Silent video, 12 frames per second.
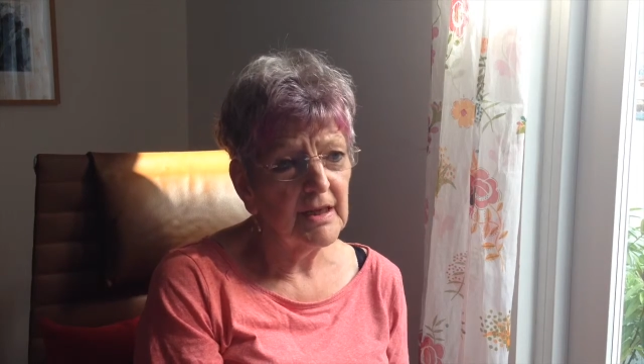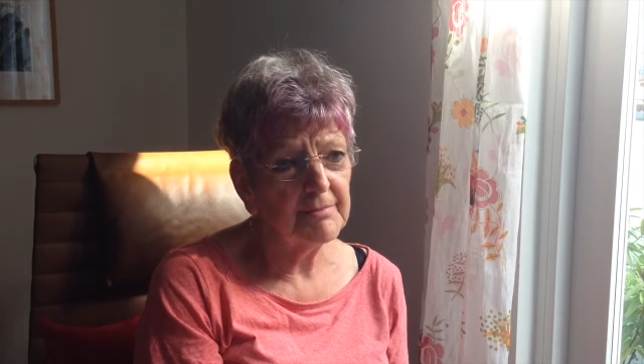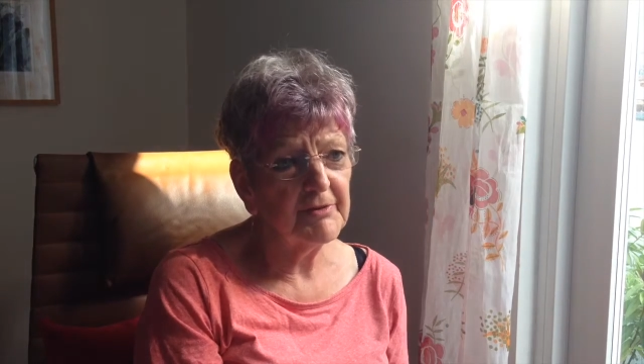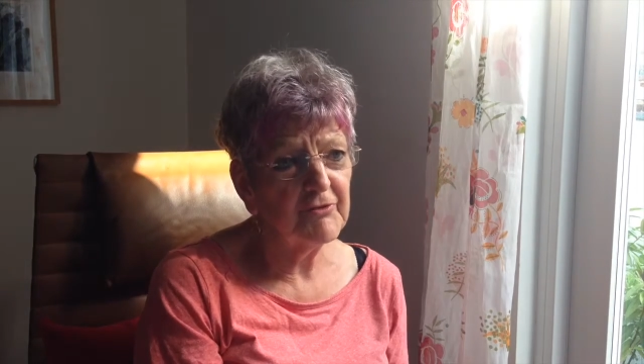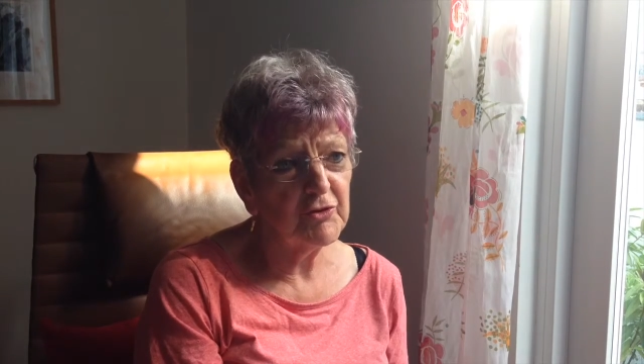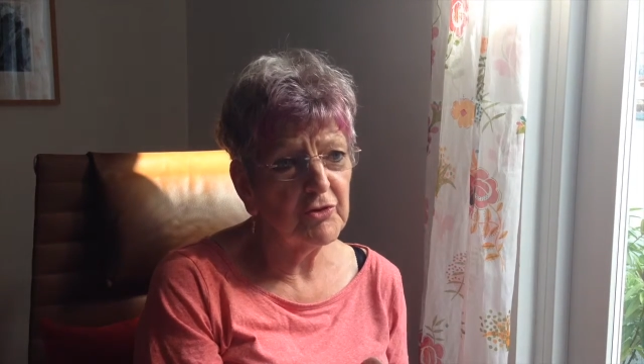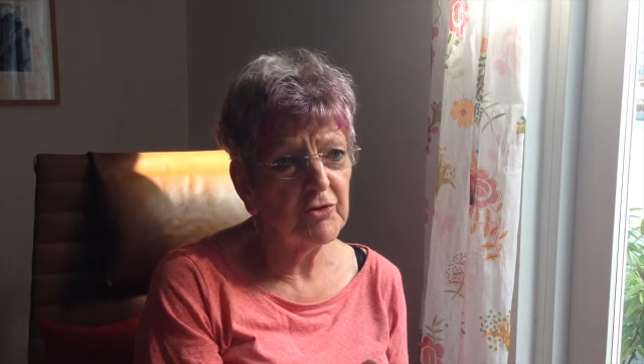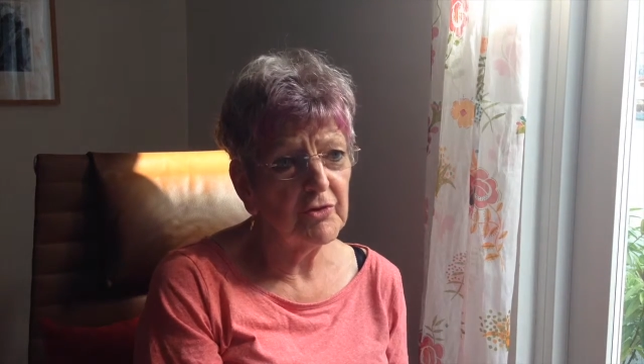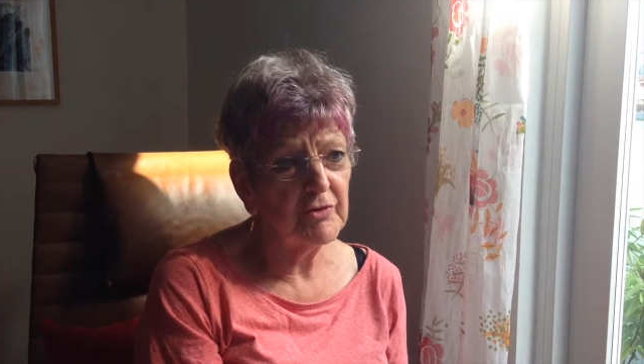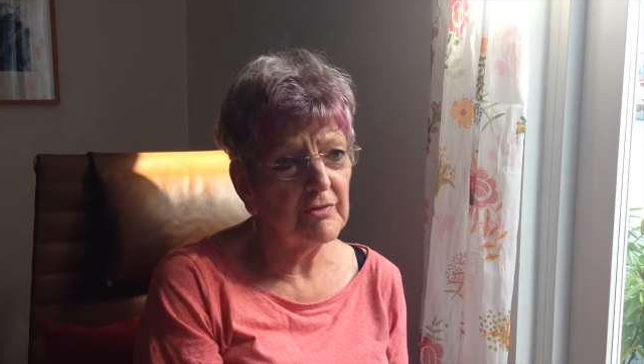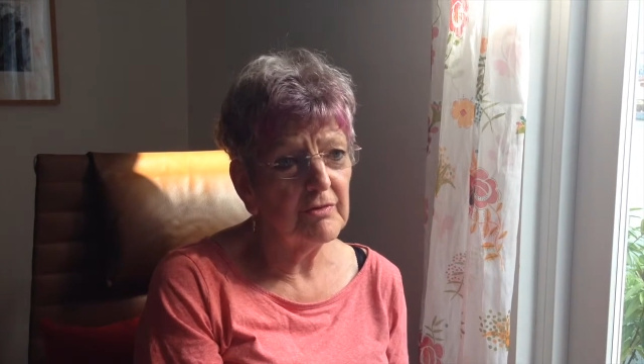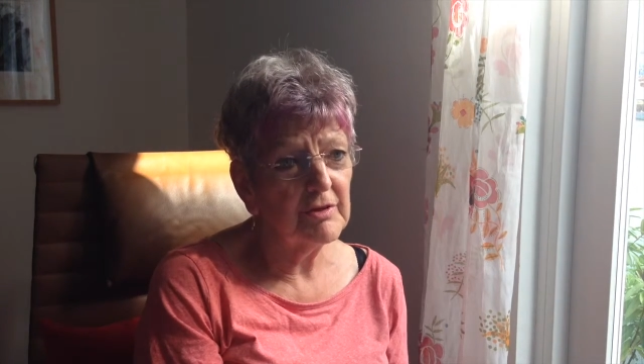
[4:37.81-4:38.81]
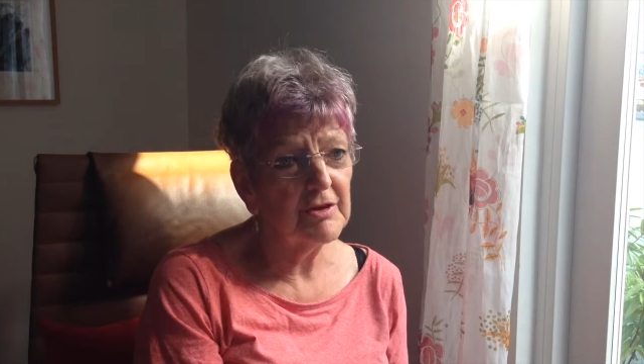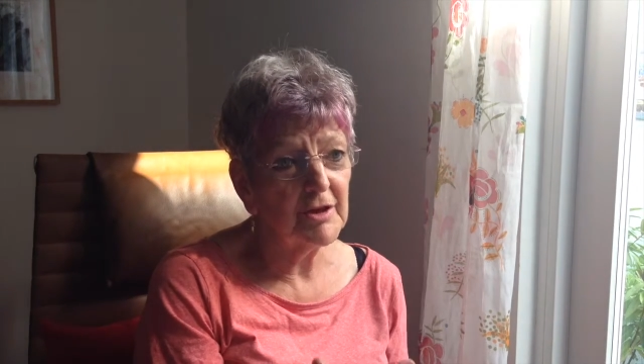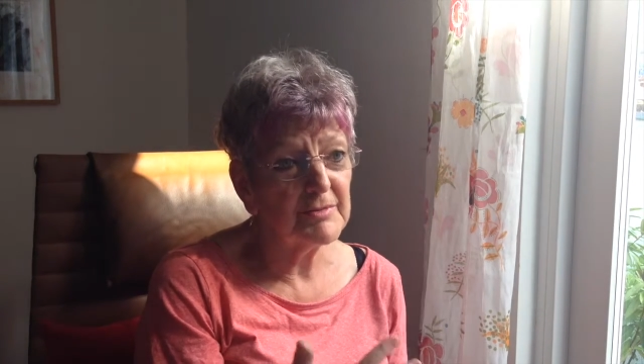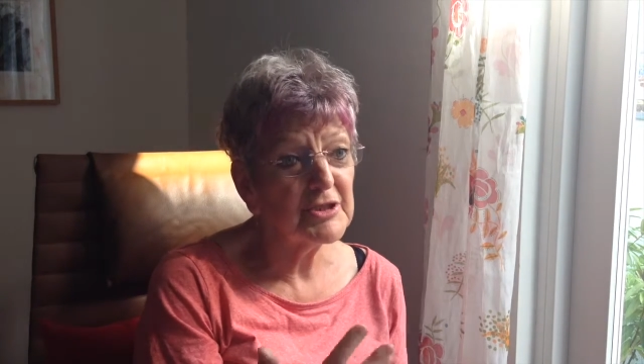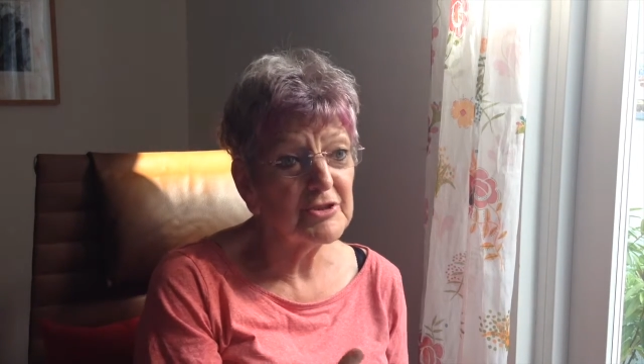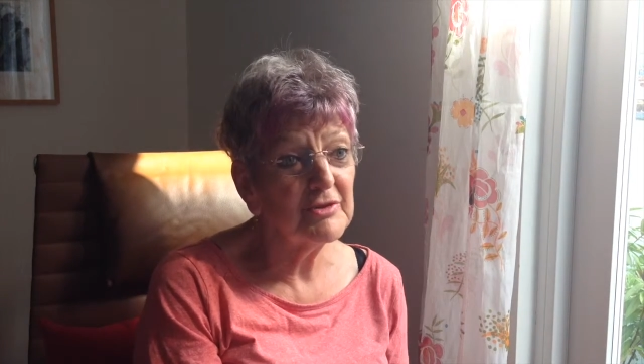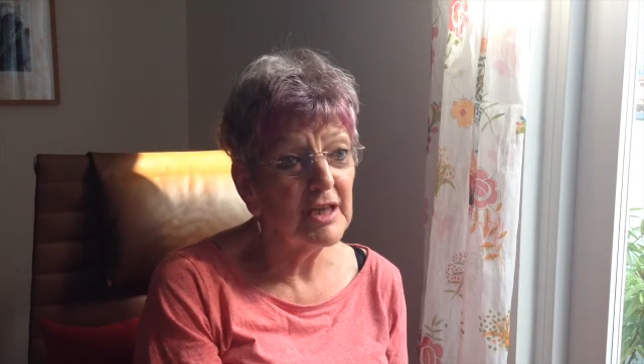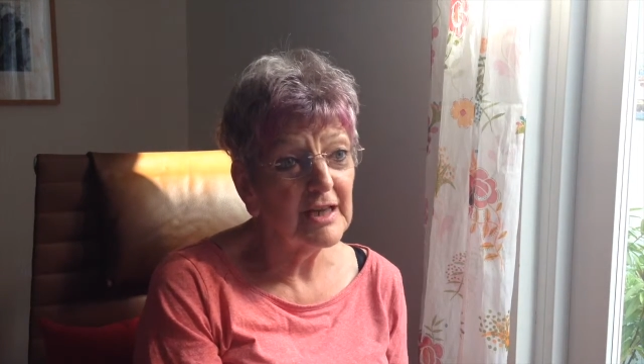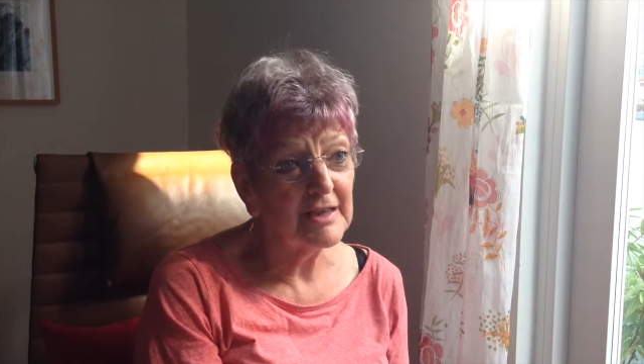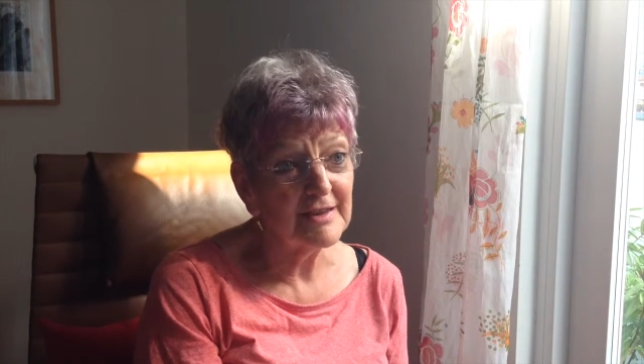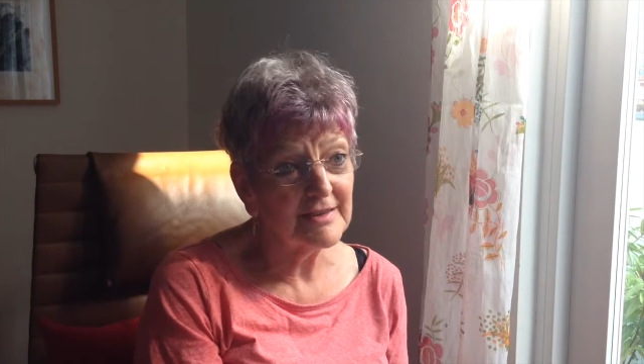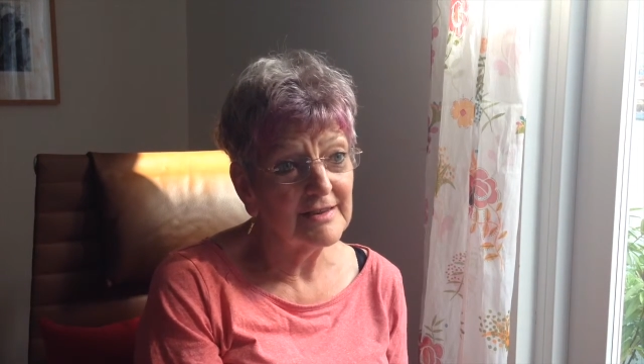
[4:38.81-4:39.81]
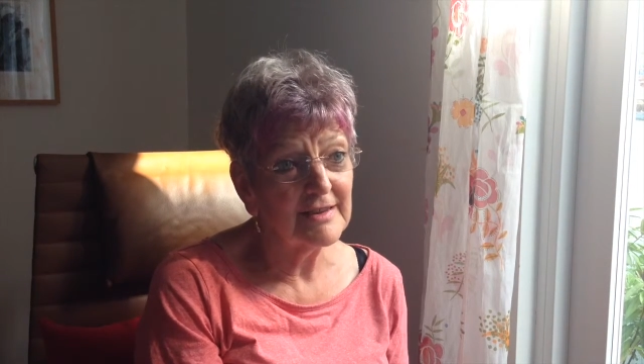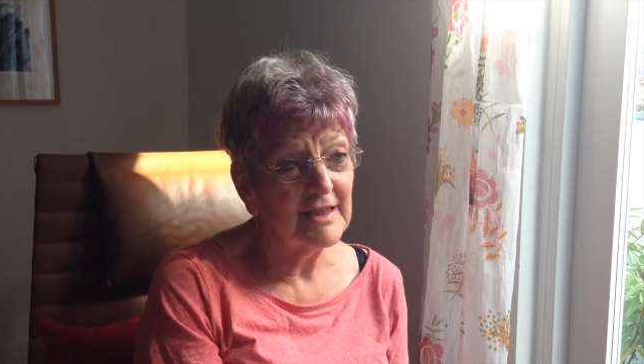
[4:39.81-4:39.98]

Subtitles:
before it was too late.